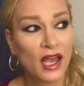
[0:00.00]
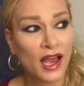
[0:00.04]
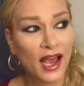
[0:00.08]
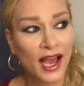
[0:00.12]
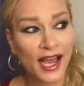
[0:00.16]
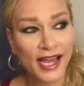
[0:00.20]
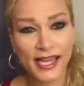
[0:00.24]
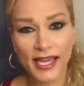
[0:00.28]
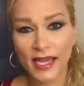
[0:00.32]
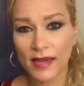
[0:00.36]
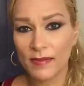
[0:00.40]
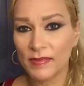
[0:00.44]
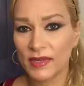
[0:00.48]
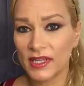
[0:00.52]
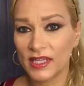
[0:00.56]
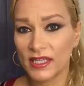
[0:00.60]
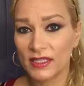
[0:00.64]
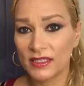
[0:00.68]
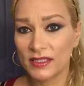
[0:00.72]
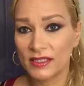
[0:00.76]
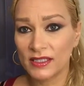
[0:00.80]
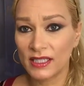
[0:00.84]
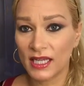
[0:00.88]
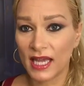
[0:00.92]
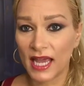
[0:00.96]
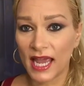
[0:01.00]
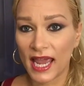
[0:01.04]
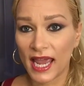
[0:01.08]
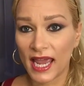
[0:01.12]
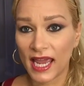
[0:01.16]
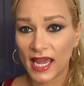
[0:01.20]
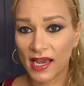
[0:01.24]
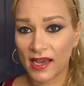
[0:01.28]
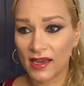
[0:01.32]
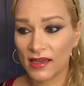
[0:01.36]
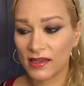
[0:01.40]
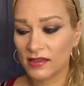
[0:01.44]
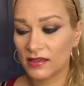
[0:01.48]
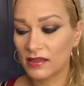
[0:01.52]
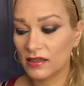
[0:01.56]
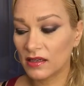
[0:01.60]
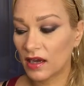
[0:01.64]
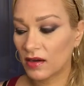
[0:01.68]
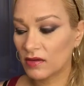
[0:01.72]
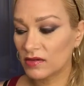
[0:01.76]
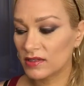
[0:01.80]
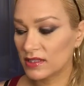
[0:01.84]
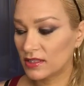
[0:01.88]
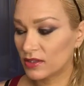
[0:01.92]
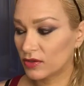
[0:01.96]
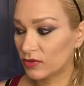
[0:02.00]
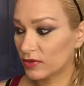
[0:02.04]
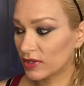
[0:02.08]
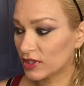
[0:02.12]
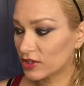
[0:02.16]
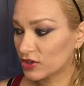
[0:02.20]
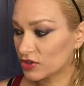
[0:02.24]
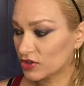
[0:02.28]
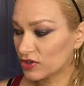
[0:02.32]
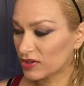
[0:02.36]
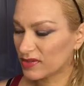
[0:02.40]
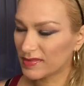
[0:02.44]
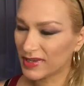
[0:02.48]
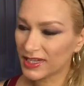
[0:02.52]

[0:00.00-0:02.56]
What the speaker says: I came in and I was in the restroom.